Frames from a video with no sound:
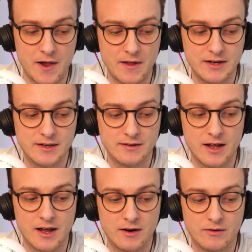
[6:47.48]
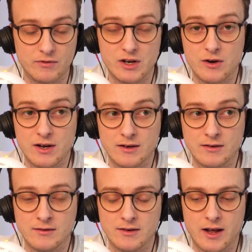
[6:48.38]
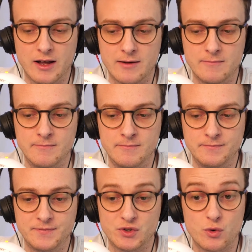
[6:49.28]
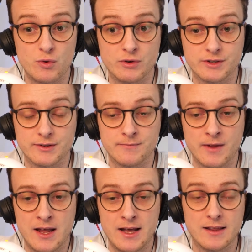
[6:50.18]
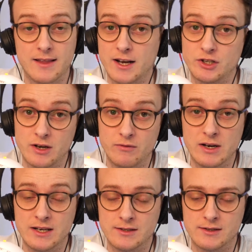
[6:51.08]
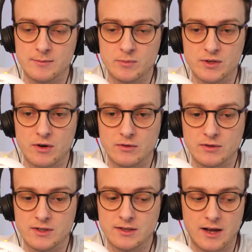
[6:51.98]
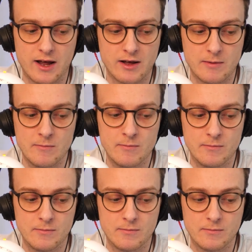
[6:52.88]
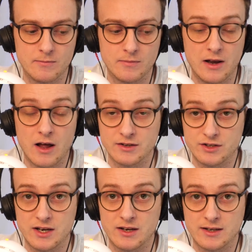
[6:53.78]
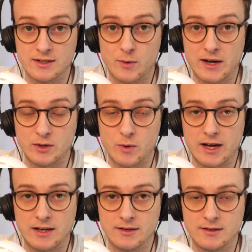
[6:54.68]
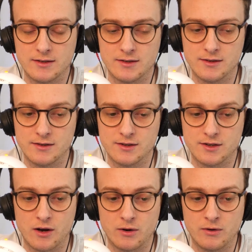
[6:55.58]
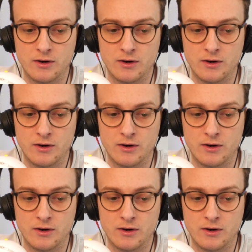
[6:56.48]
and they did their reunion tours, and they actually released some songs last year in 2020. So